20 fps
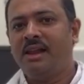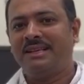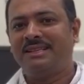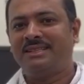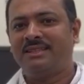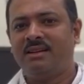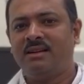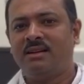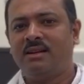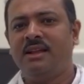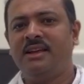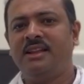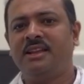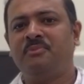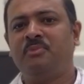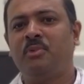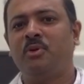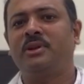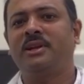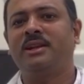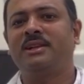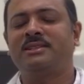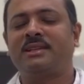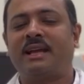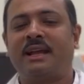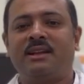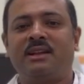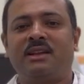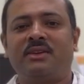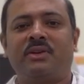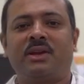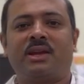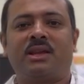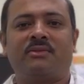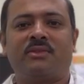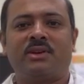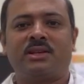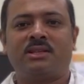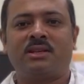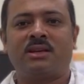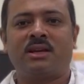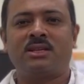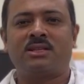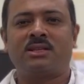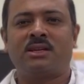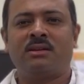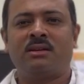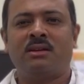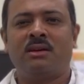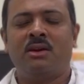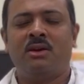recently reported scientific investigation,